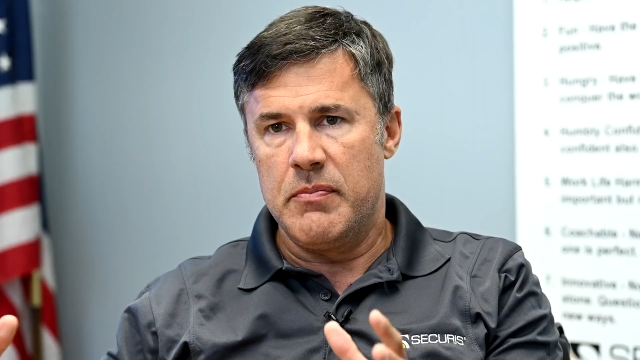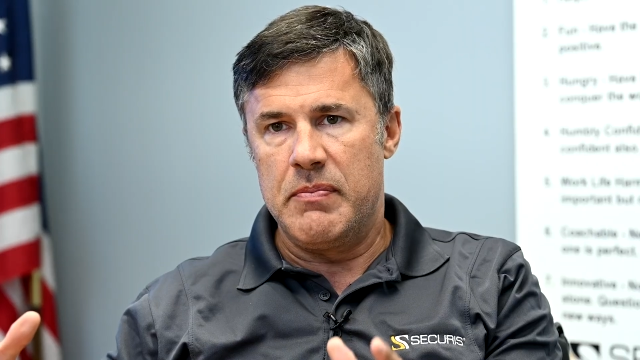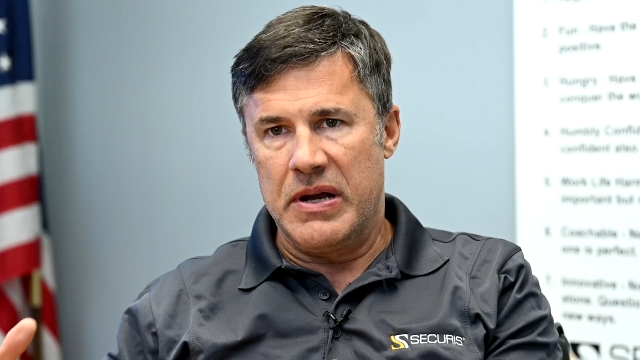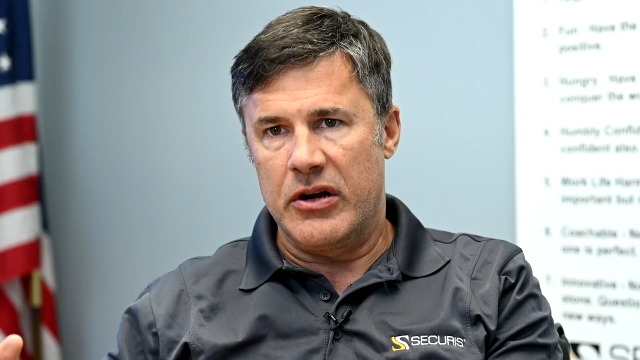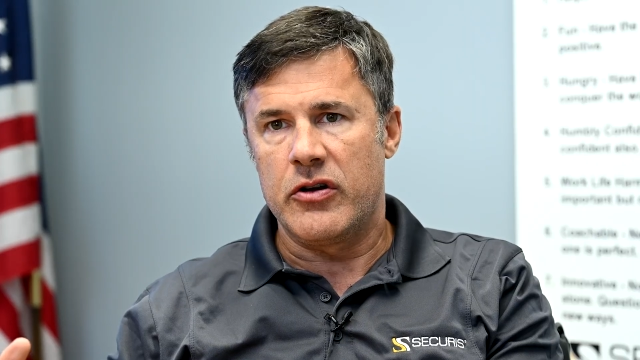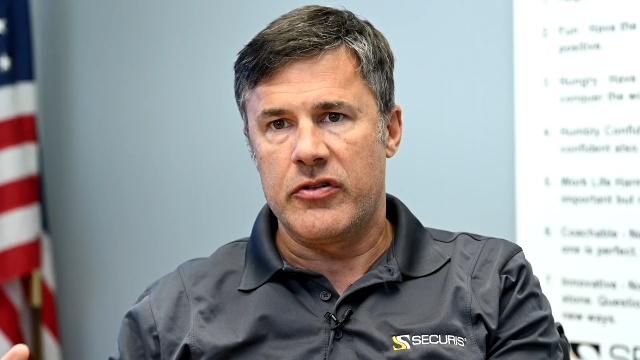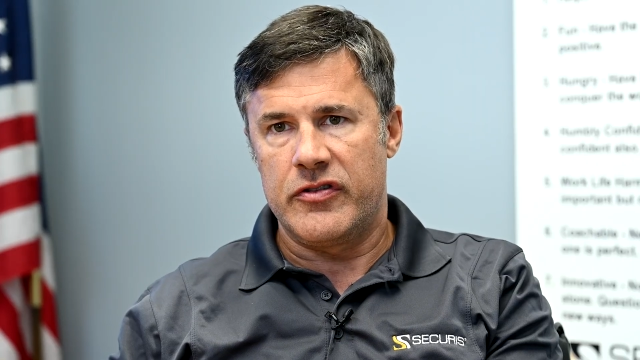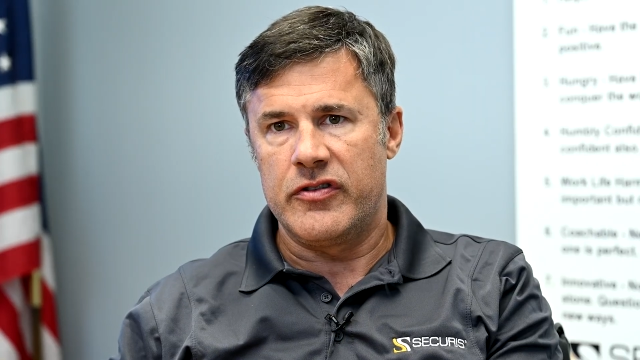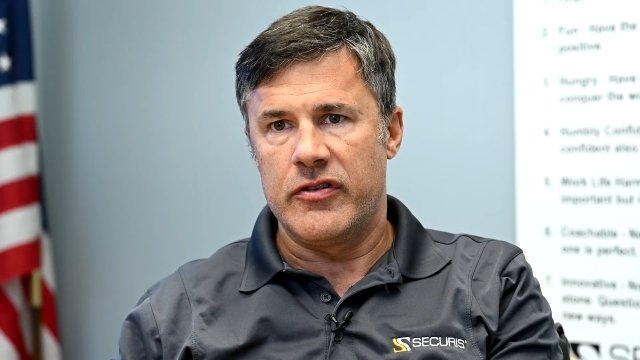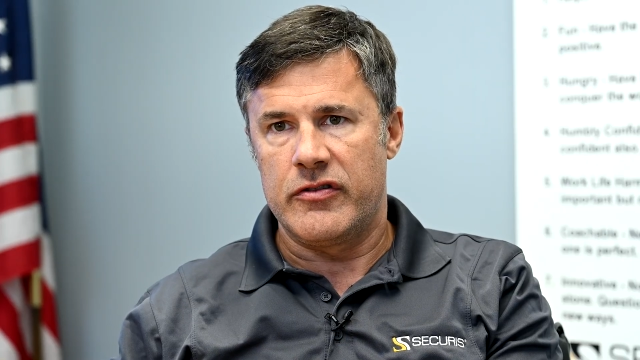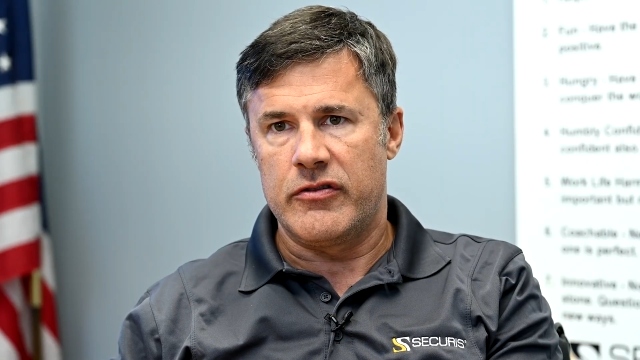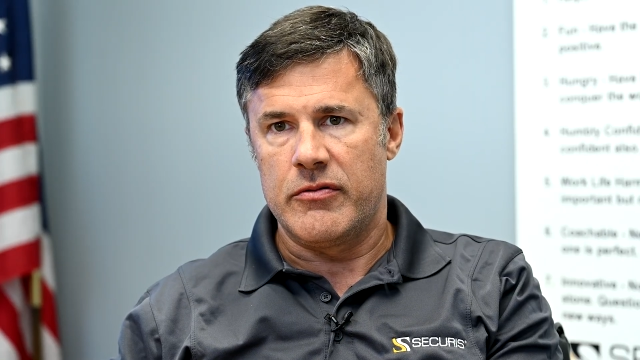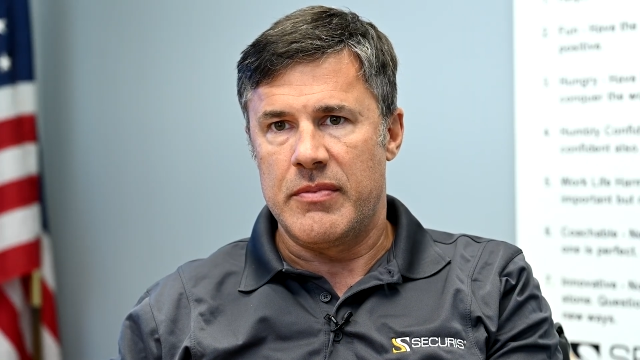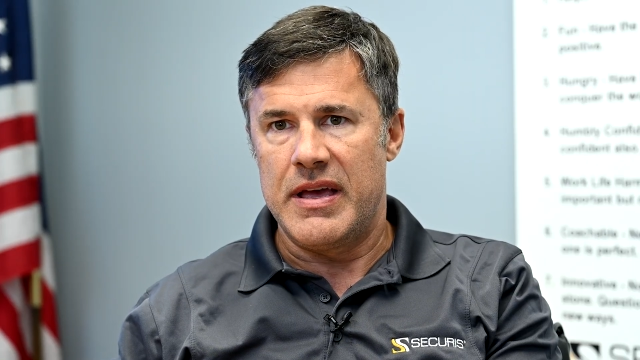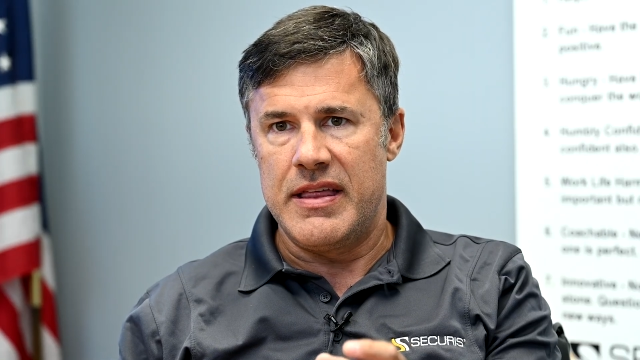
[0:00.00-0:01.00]
the bigger
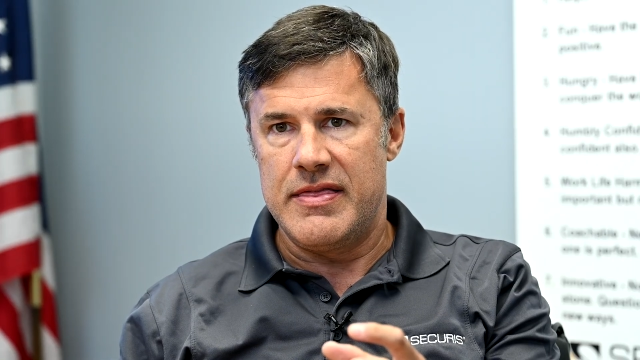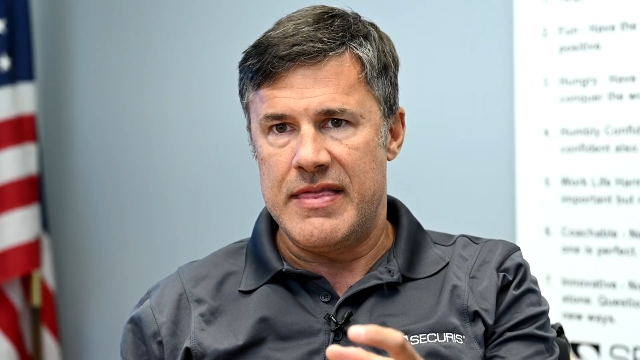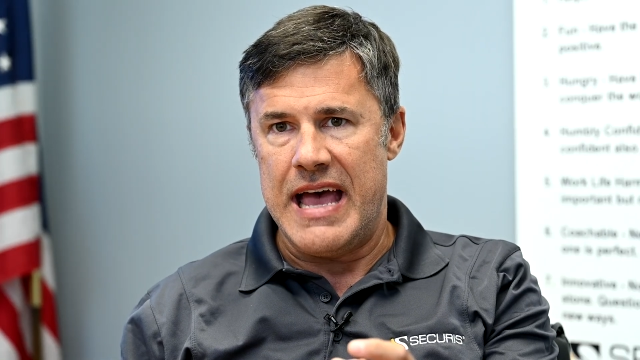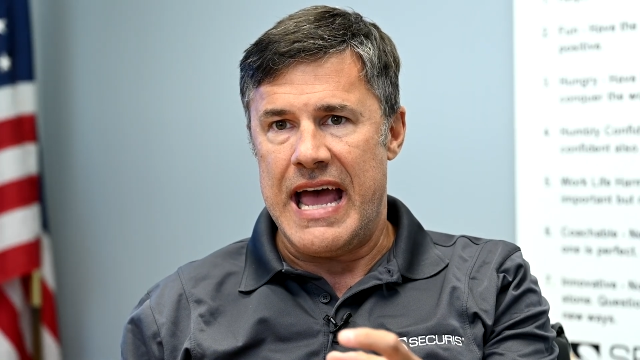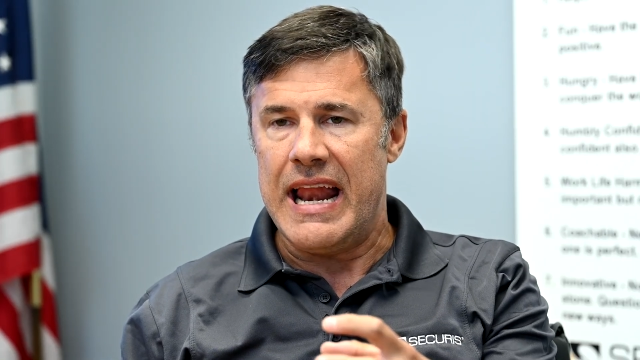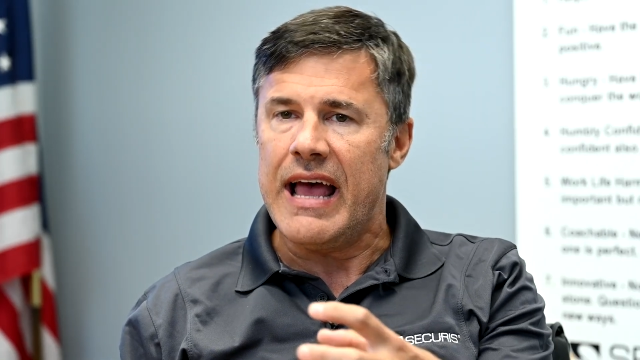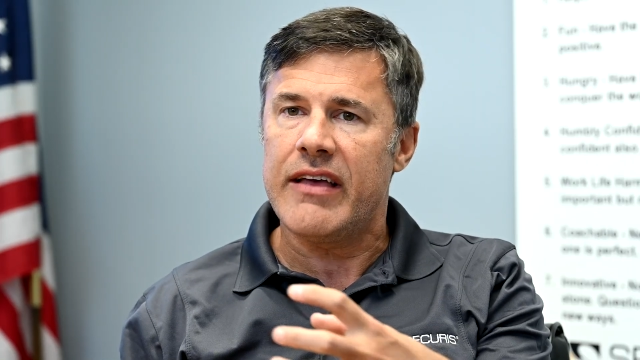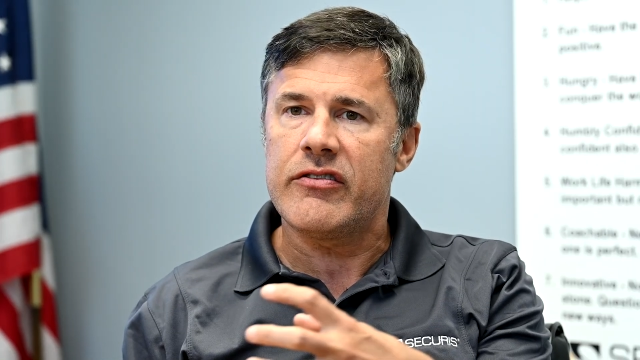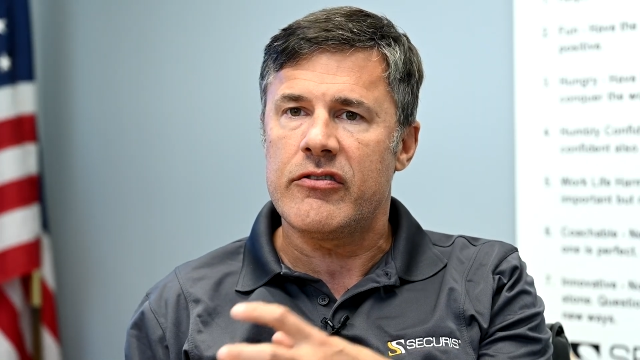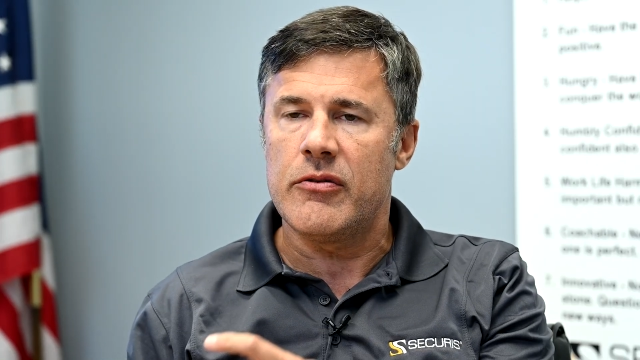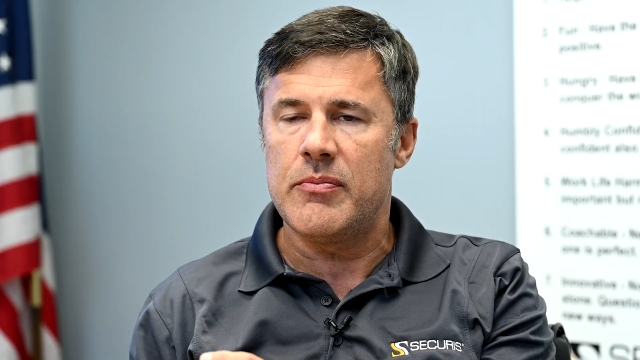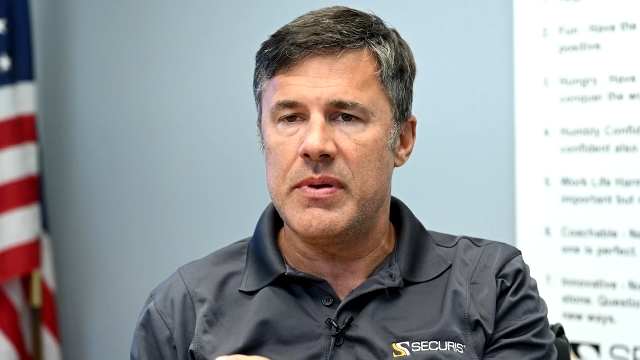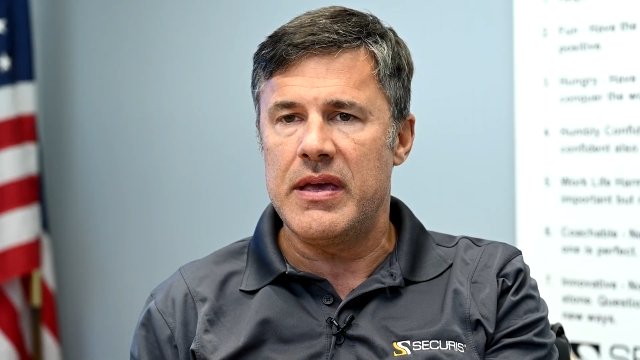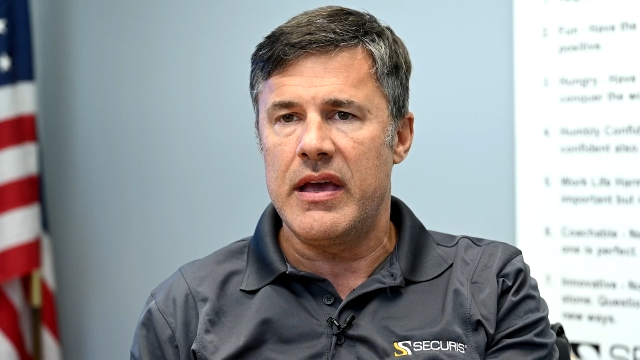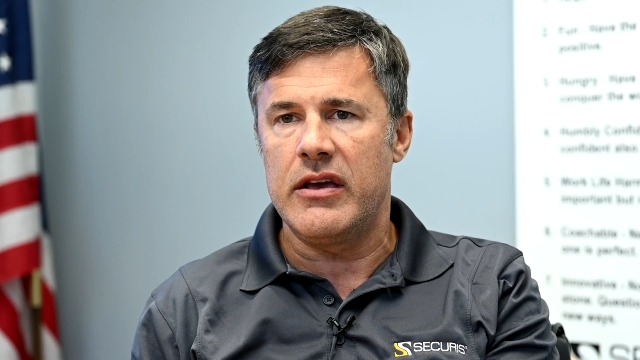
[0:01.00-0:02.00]
system, and that has to
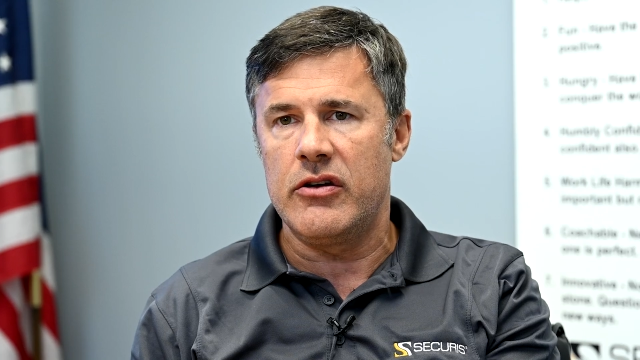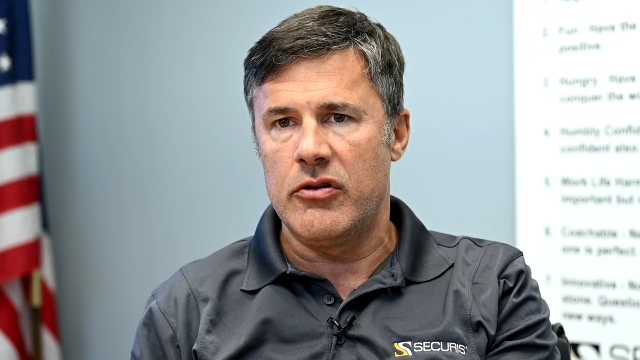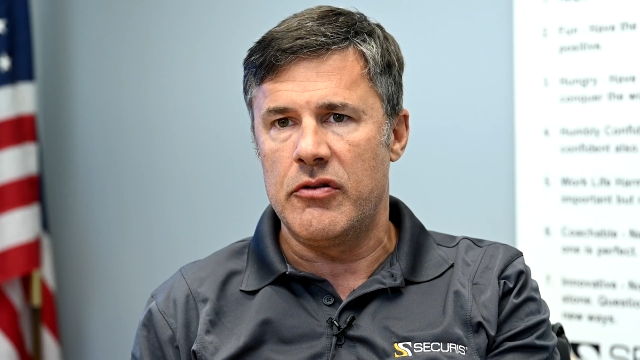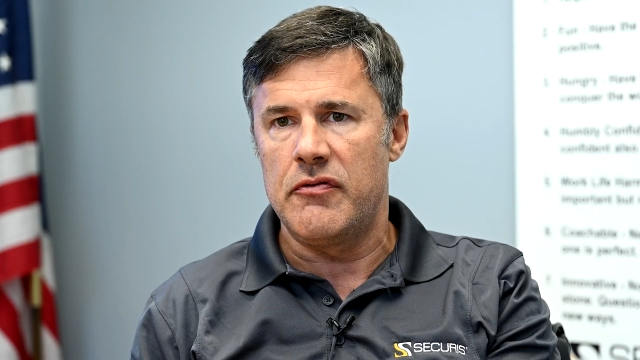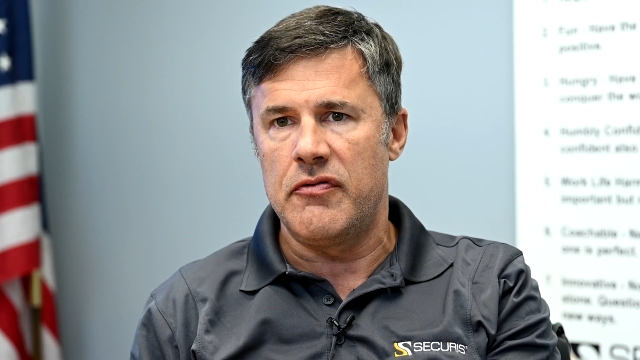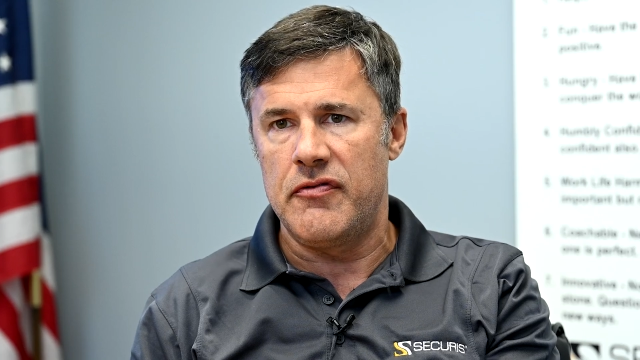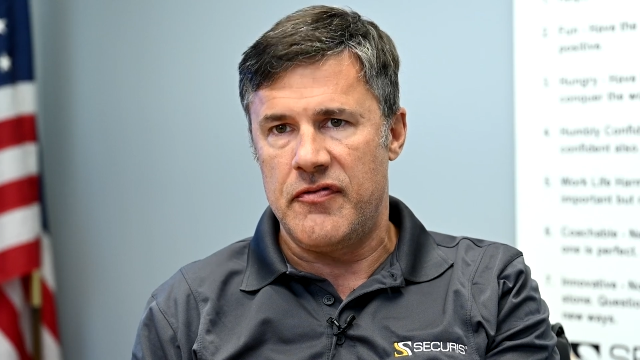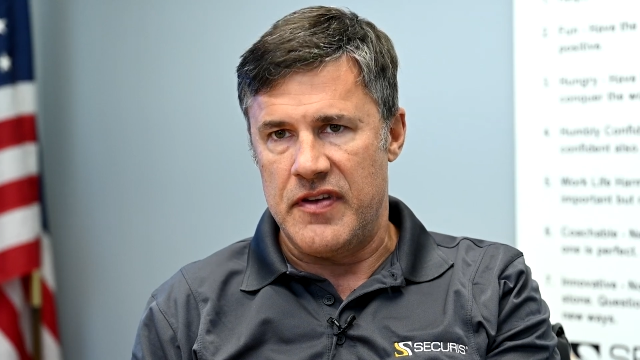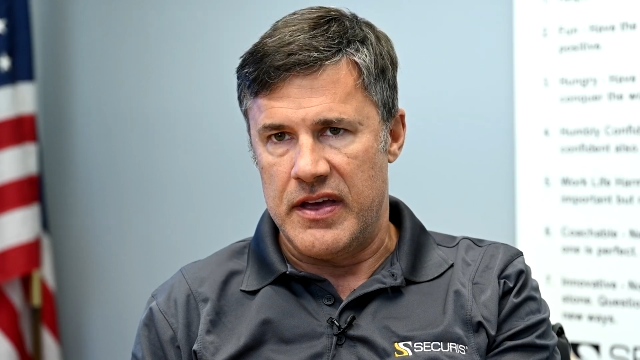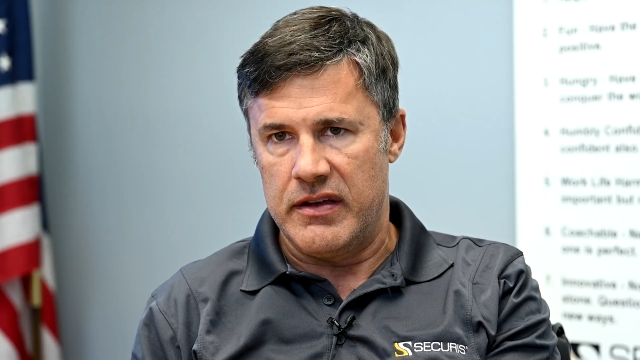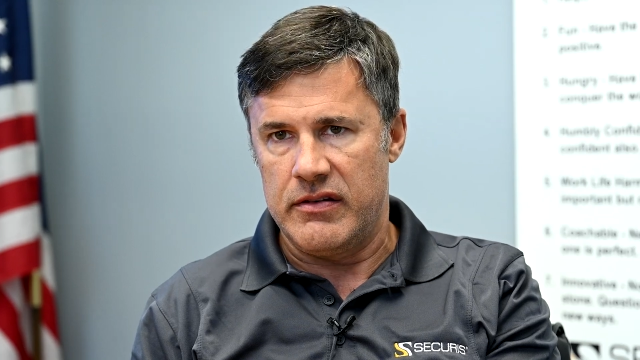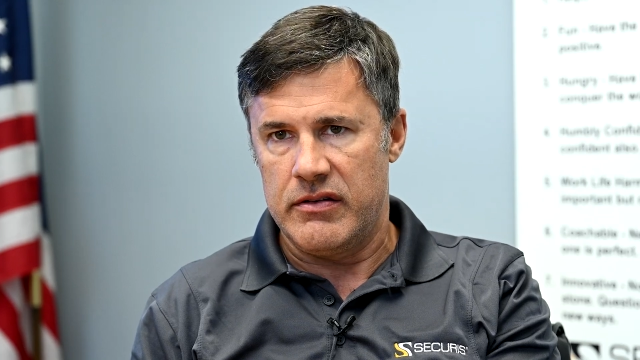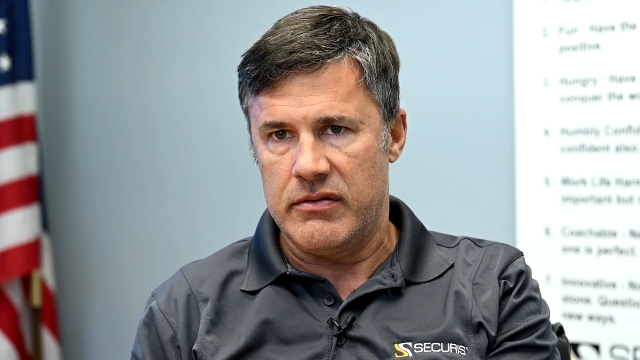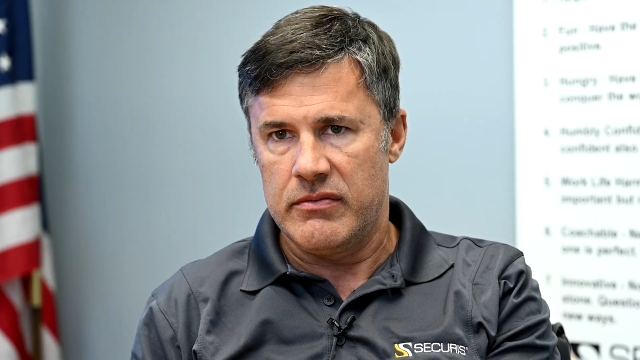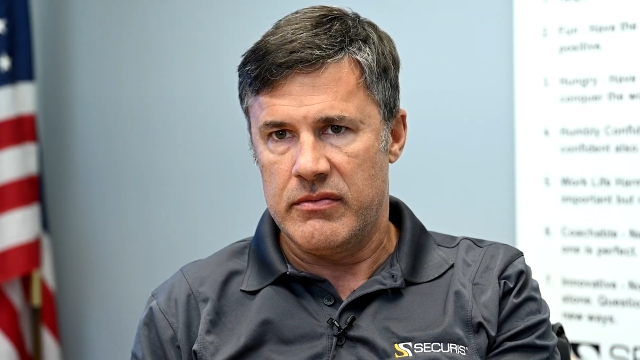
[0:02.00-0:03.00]
be a good fit.